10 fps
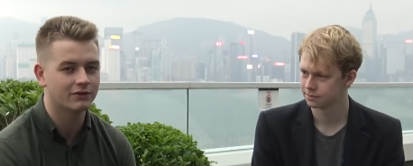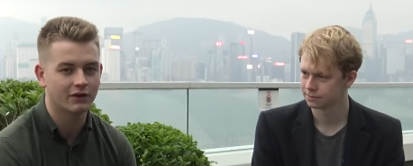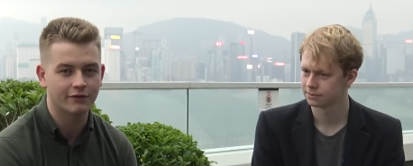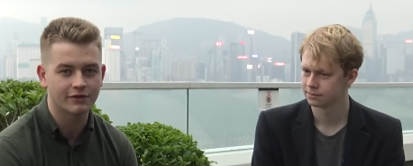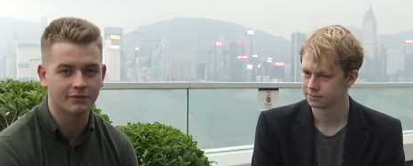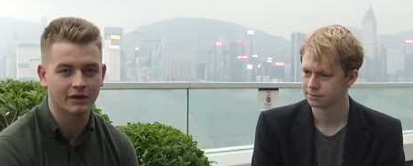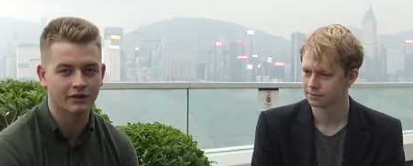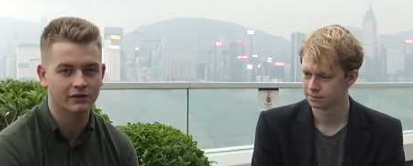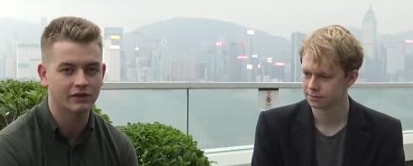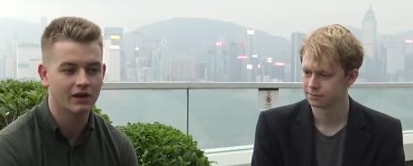Speaker 1: service
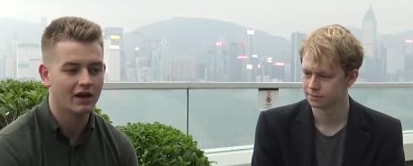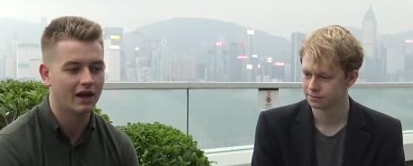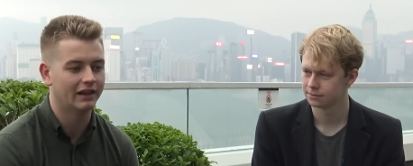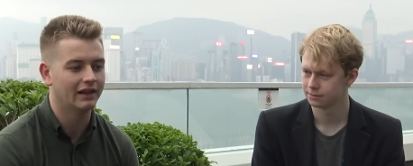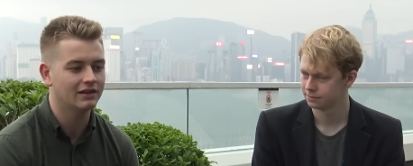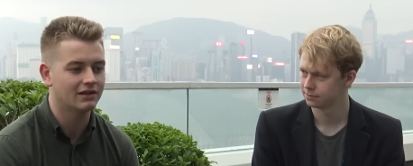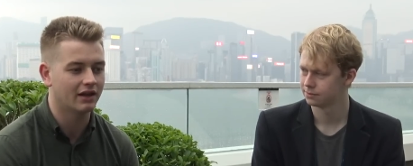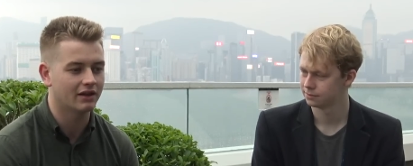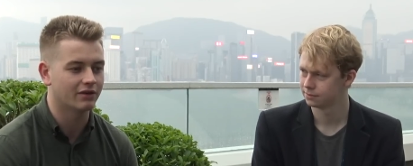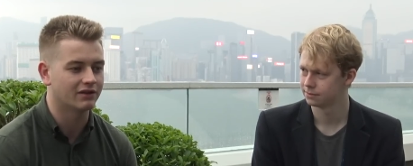because at least
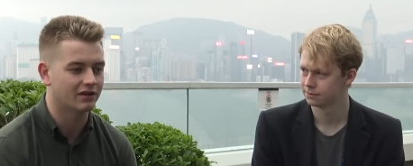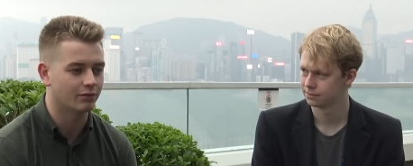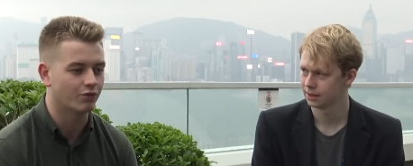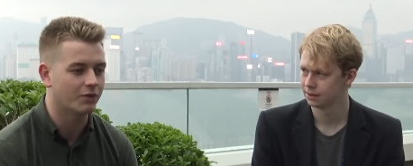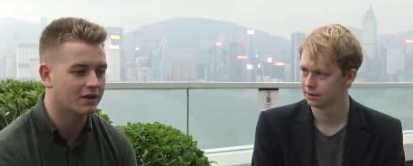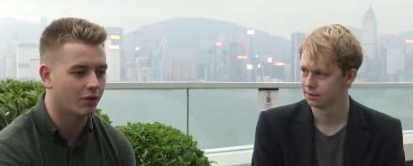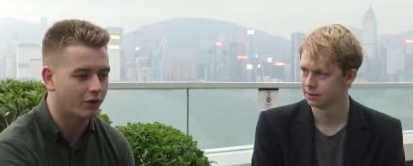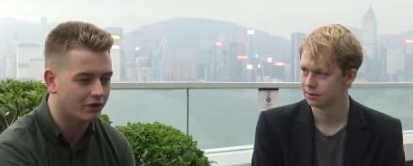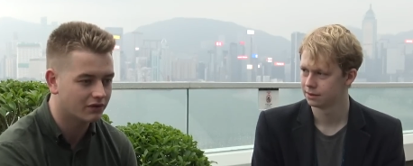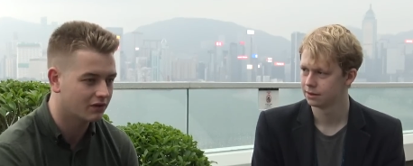then there is some
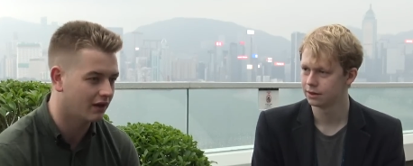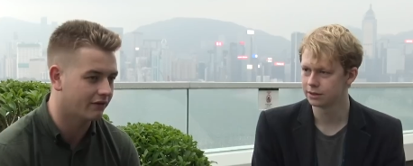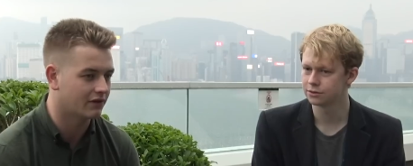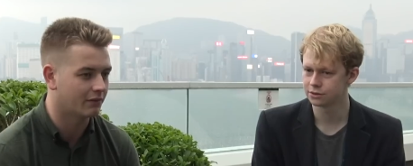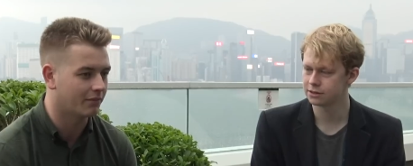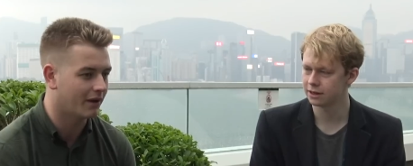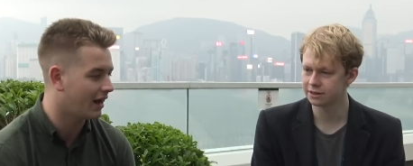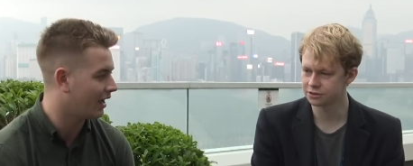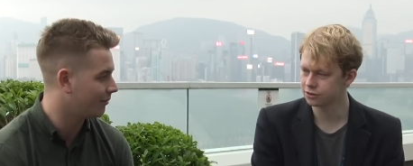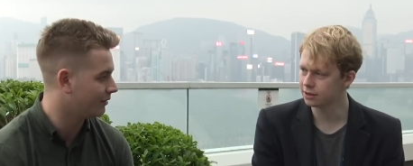recourse if something
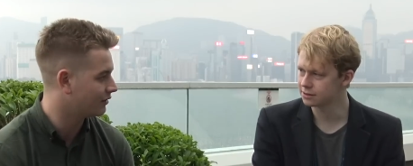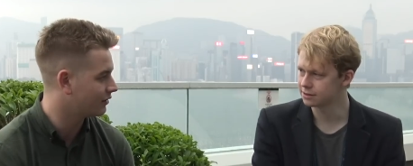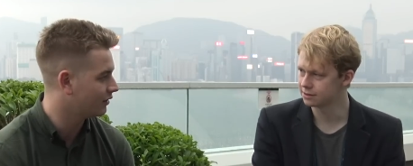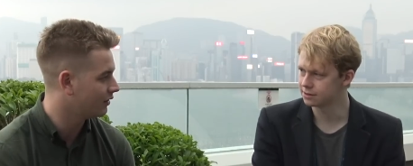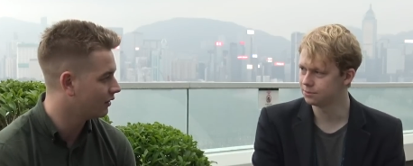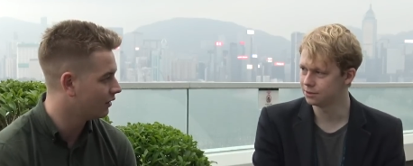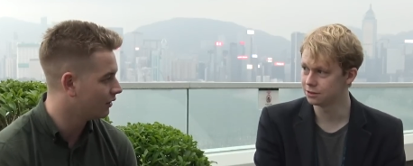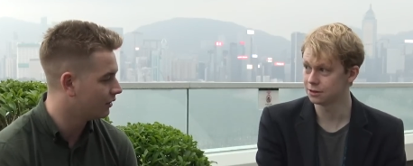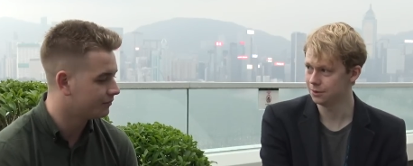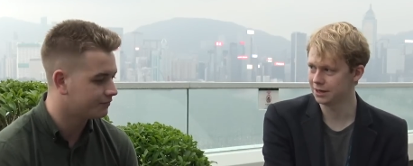bad happens. trust to someone
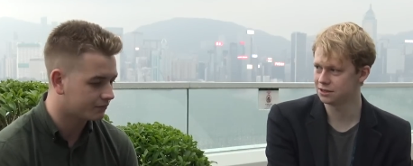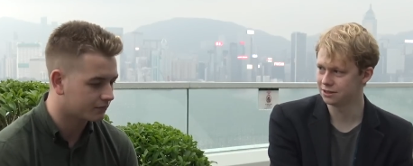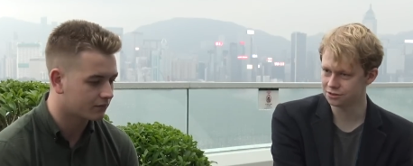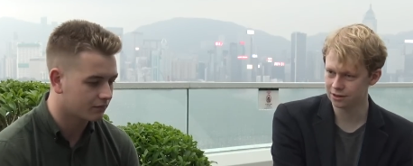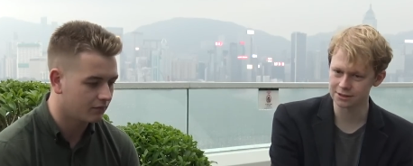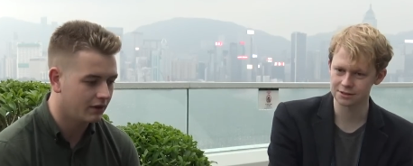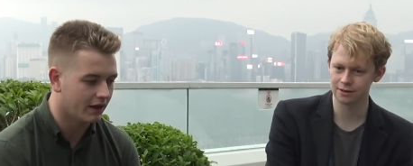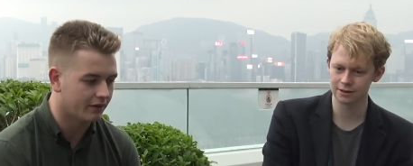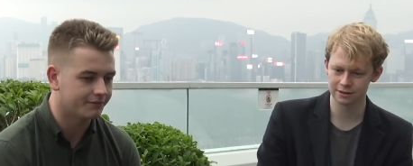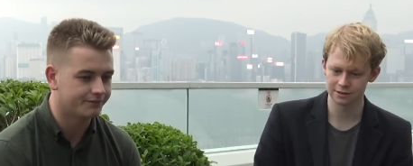that you actually trust yeah.
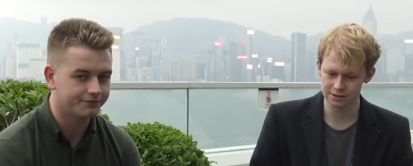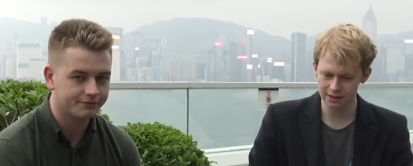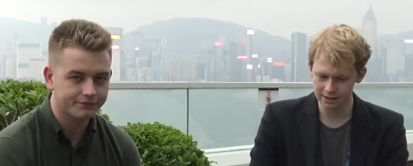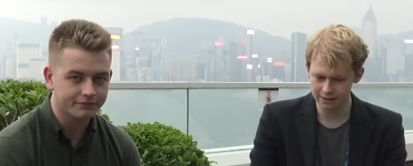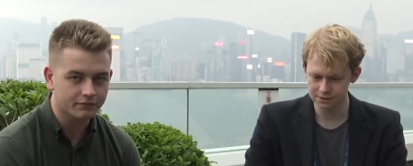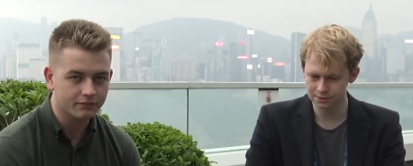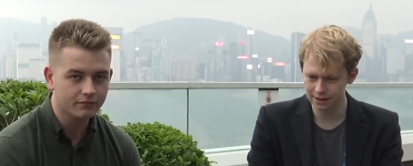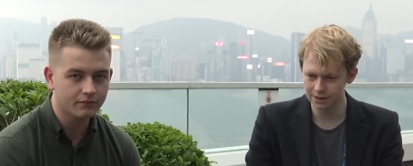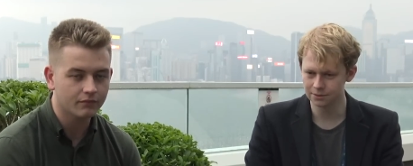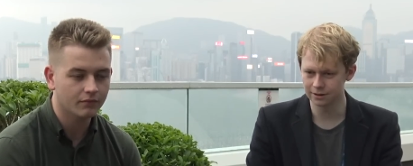rather
Speaker 2: than assigning it to a
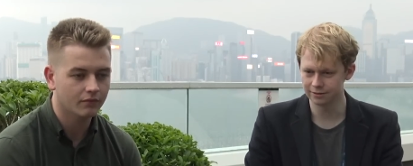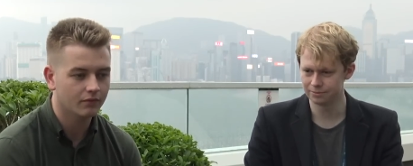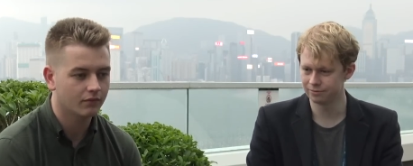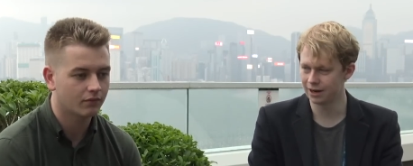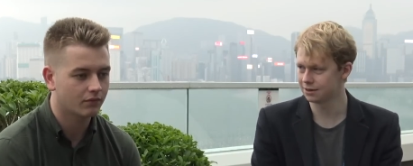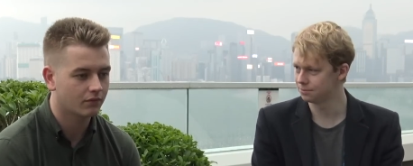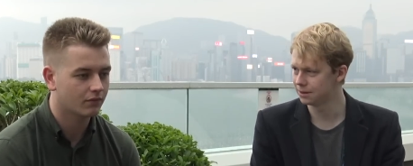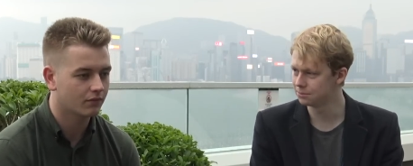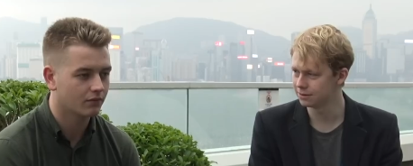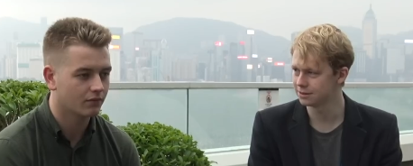network of random
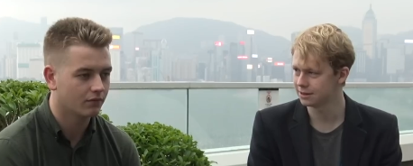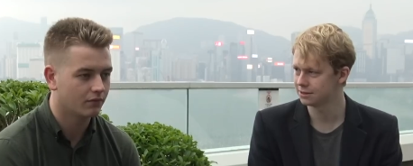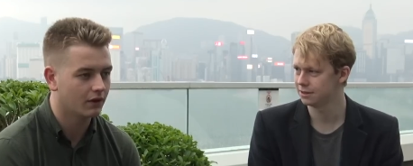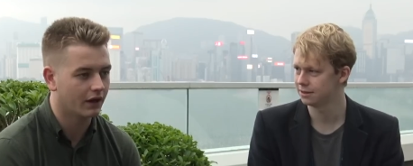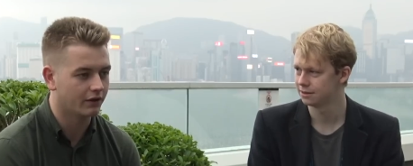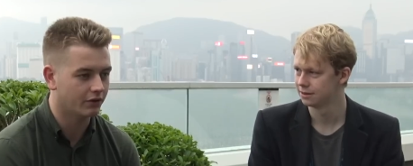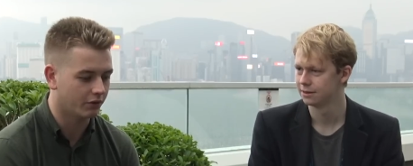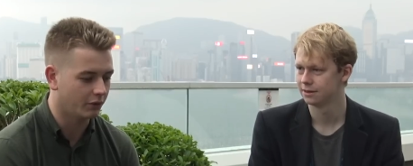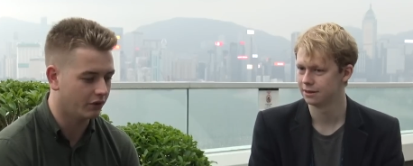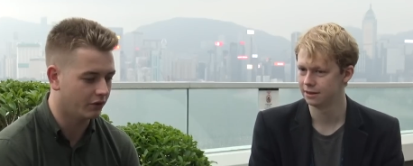people,
Speaker 1: essentially. Yeah,
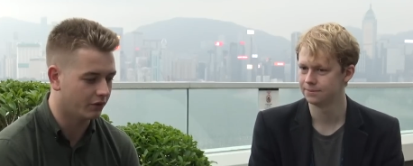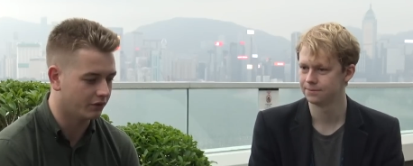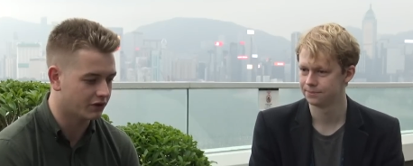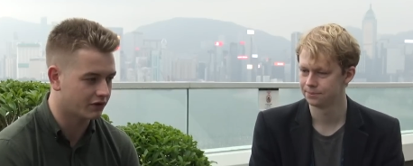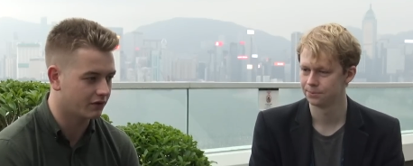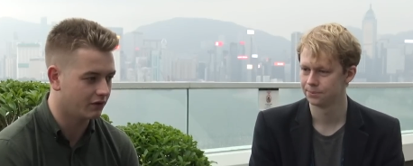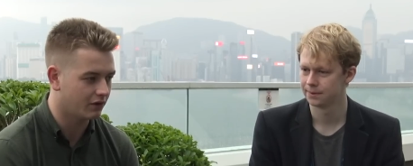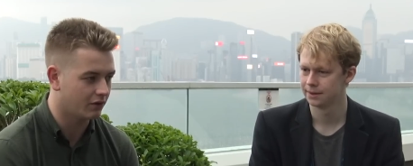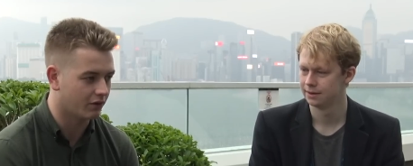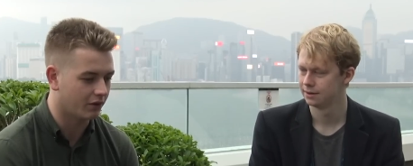you're you're just
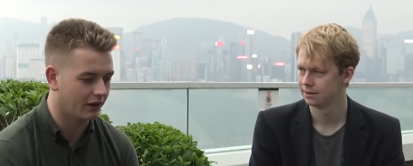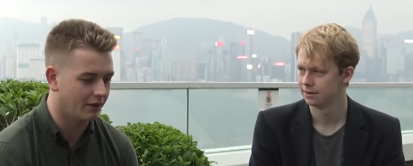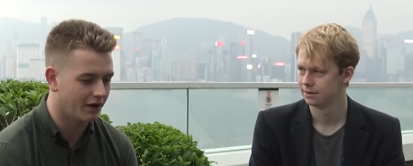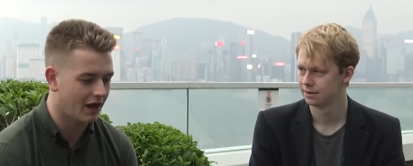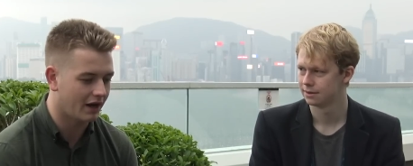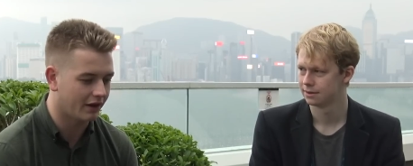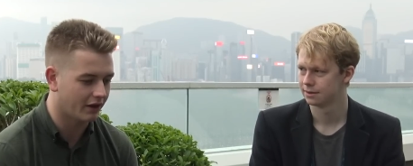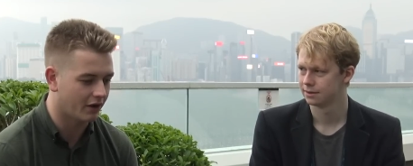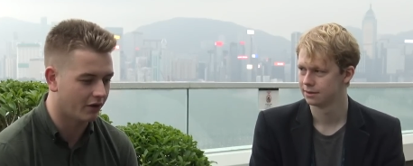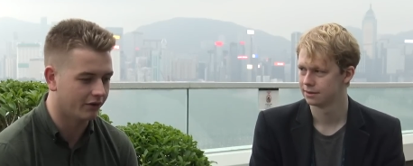you're eliminating
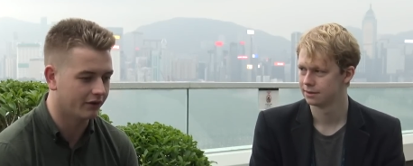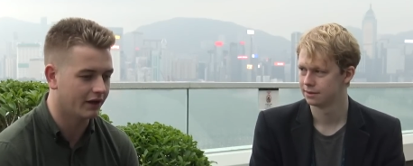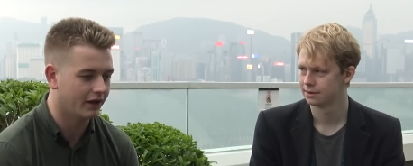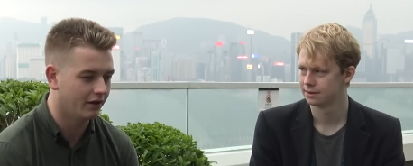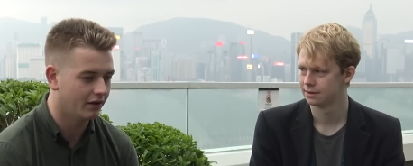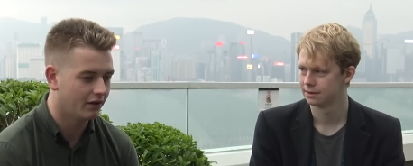the only